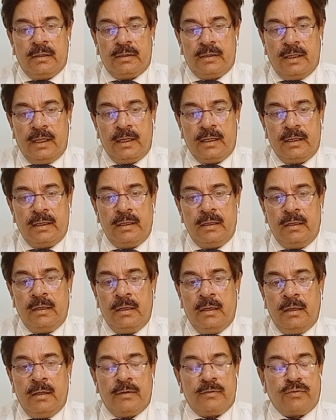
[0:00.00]
Then
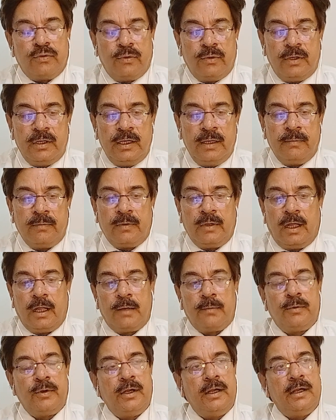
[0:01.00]
sodium
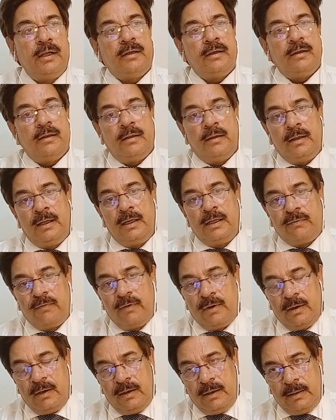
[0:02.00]
carbonate it
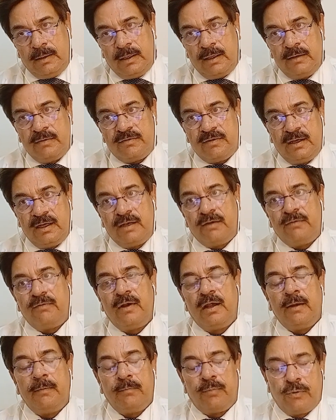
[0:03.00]

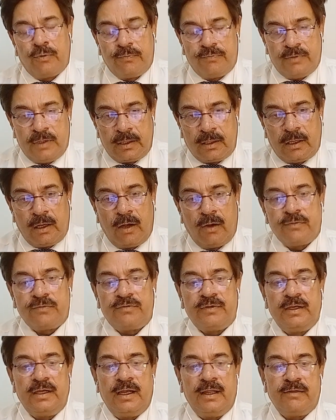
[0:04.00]
will improve the
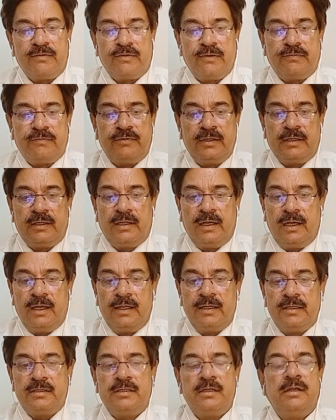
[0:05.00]
glossiness of the
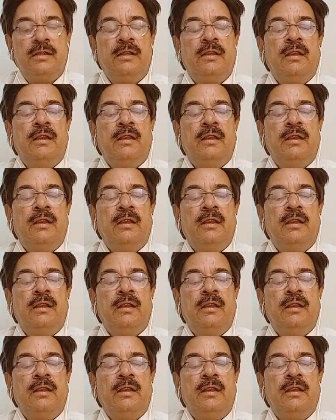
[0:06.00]
glaze.